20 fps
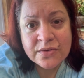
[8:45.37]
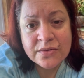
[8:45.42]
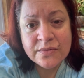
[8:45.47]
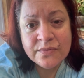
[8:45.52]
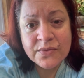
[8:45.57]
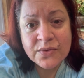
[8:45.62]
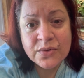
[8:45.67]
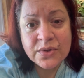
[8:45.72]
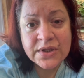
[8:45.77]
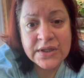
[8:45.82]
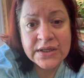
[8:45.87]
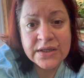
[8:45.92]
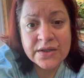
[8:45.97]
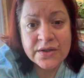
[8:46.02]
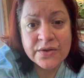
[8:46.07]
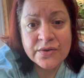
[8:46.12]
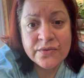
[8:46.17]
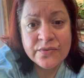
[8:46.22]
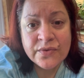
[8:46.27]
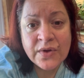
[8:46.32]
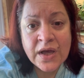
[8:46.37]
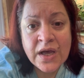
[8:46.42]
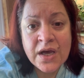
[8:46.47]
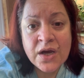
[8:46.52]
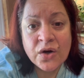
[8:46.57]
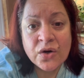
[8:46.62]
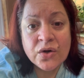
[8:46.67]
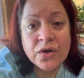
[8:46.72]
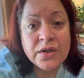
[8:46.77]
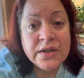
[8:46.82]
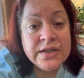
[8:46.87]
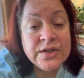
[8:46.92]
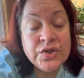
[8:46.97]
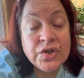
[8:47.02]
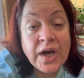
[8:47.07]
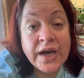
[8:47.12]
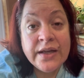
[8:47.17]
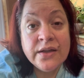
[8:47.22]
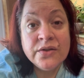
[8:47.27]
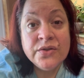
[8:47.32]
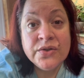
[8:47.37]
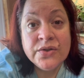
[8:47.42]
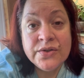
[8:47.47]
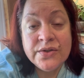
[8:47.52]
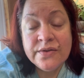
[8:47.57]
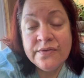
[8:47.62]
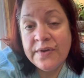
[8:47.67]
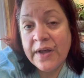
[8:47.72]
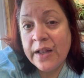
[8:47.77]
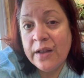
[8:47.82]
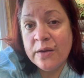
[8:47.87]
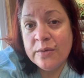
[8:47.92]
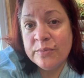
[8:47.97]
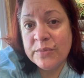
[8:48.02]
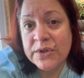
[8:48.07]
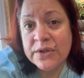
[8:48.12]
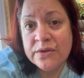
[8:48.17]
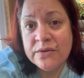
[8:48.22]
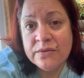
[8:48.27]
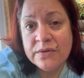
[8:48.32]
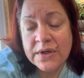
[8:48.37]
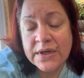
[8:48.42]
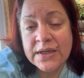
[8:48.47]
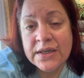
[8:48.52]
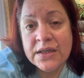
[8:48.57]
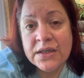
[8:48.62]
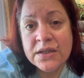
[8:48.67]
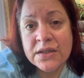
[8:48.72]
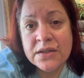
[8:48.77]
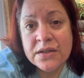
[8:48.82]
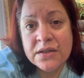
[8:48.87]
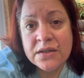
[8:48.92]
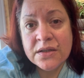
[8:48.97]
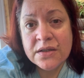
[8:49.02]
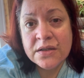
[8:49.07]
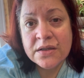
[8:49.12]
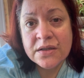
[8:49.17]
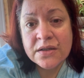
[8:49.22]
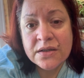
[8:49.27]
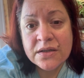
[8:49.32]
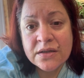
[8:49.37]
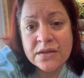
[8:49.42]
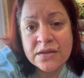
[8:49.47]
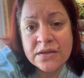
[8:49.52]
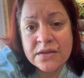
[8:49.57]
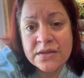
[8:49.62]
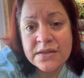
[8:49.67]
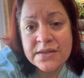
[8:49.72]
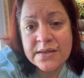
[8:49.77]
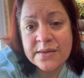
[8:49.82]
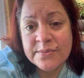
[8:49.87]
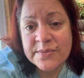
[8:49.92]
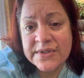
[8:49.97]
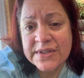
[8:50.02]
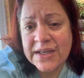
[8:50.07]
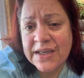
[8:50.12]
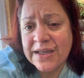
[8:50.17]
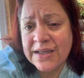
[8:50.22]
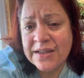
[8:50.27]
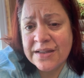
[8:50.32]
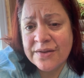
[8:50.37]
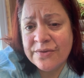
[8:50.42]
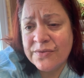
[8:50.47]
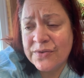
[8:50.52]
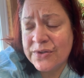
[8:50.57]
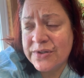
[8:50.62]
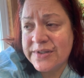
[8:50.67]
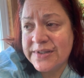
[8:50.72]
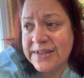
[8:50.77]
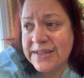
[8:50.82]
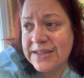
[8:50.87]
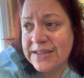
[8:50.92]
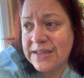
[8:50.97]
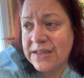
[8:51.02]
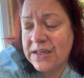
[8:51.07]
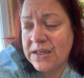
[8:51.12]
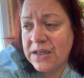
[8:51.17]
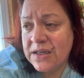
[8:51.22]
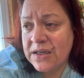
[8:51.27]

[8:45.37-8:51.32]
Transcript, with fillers: If you think of early childhood development, right? Some say in the first like